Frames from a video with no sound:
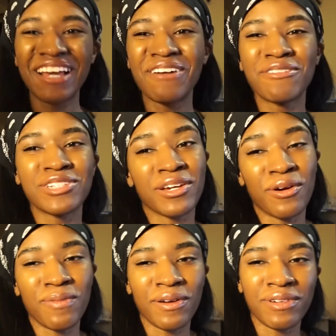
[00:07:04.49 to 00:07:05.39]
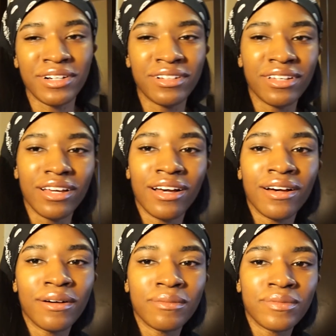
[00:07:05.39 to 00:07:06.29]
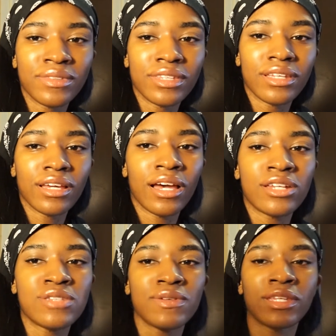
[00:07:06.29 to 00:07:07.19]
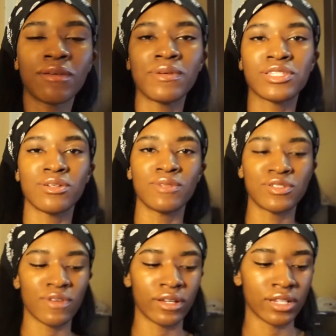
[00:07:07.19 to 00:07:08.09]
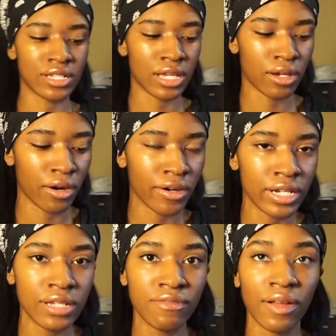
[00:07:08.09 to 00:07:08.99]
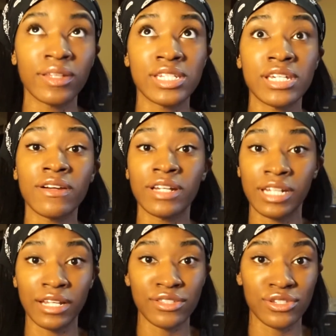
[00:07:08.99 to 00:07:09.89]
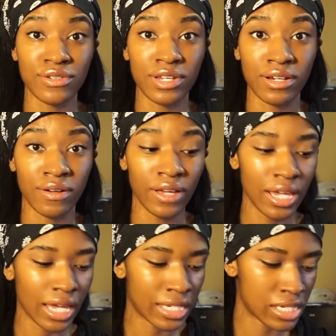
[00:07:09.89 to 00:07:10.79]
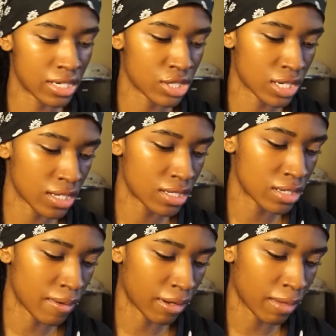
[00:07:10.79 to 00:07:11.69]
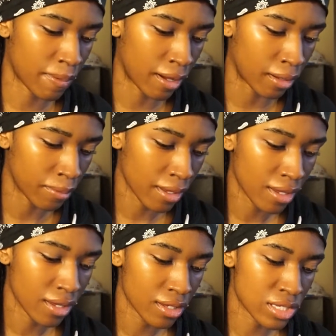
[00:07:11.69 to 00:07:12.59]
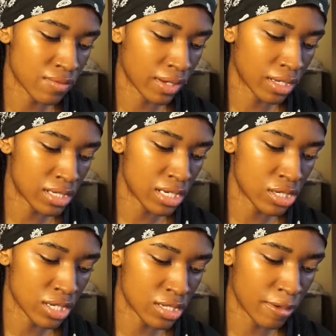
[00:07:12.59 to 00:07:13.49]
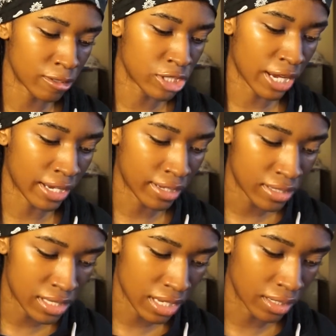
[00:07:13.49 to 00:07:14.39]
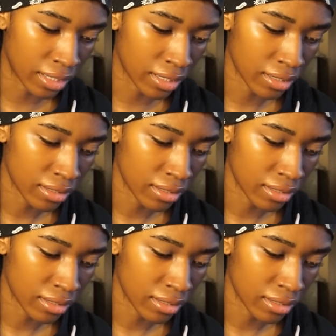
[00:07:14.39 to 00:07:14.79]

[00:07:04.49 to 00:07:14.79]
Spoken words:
which I hope I will. I just feel like that'd be so much fun because I already volunteer at a dance studio and teach kids about hip hop. So if I could teach kids about jazz and like